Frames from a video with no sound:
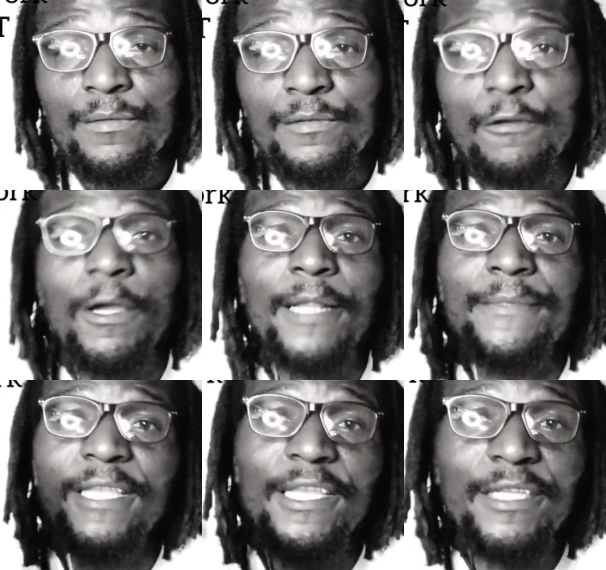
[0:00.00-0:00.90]
So what I'm
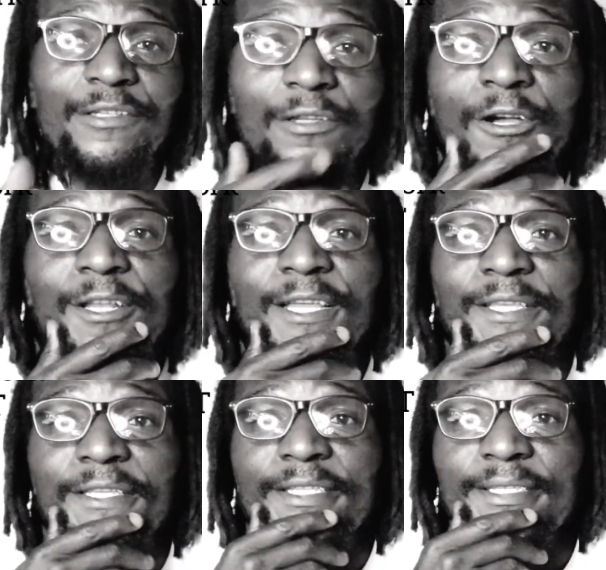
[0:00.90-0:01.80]
saying in Shona
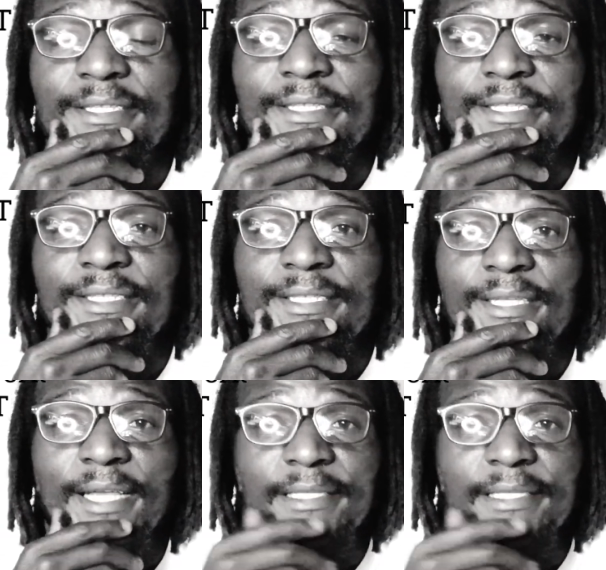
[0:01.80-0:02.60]
is, I